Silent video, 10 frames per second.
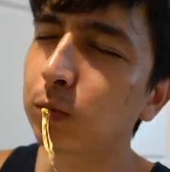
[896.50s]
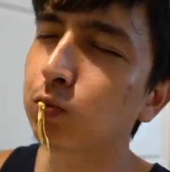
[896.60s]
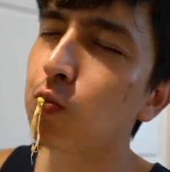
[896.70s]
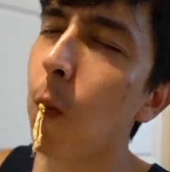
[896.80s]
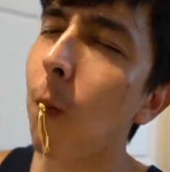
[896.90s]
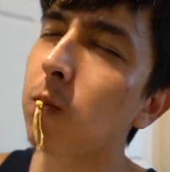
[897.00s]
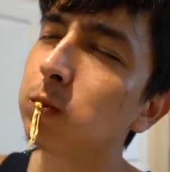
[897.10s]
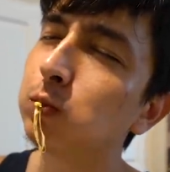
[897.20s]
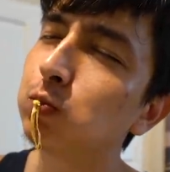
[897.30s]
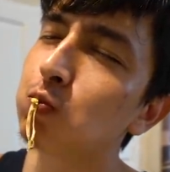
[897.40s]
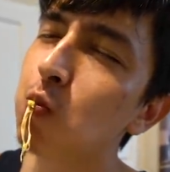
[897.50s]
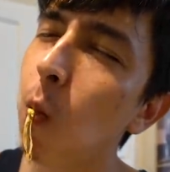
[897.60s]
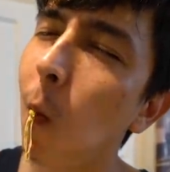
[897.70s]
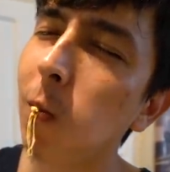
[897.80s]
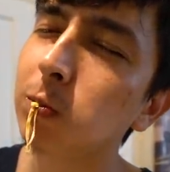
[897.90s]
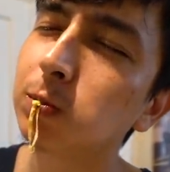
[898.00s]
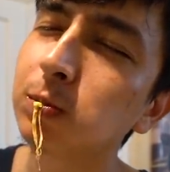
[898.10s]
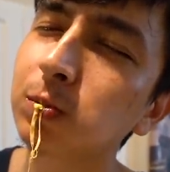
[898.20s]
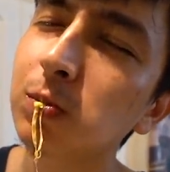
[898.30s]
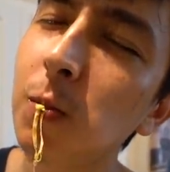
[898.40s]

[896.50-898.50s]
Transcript: little food porn for you, baby.